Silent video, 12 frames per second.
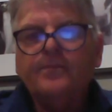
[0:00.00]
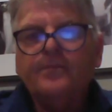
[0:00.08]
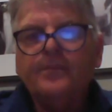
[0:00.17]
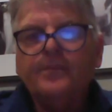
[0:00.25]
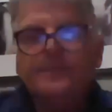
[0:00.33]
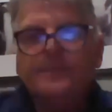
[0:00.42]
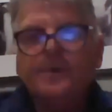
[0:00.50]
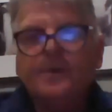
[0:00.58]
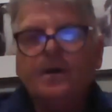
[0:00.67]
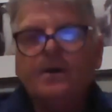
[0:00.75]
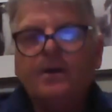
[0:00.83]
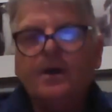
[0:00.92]
yeah,
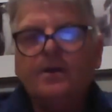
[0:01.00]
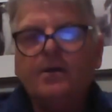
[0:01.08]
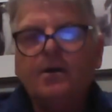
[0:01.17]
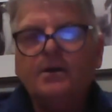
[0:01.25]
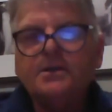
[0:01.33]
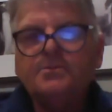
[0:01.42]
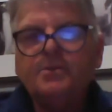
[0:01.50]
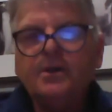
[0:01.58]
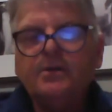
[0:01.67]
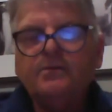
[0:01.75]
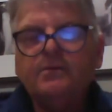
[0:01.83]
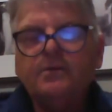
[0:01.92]
Rhino Art has
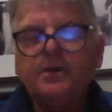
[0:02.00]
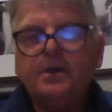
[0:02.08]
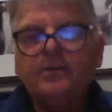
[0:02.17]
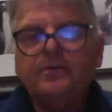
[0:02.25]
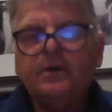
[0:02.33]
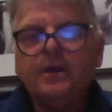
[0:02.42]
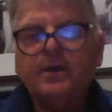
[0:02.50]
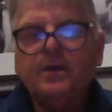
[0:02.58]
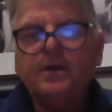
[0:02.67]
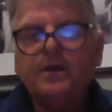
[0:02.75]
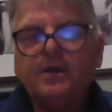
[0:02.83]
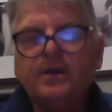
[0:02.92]
been to nearly three
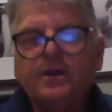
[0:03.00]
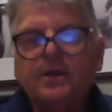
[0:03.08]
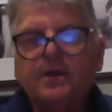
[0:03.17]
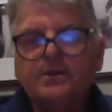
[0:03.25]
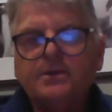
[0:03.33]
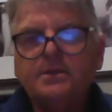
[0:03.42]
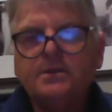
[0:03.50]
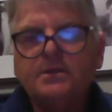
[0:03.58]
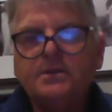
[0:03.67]
quarters of a million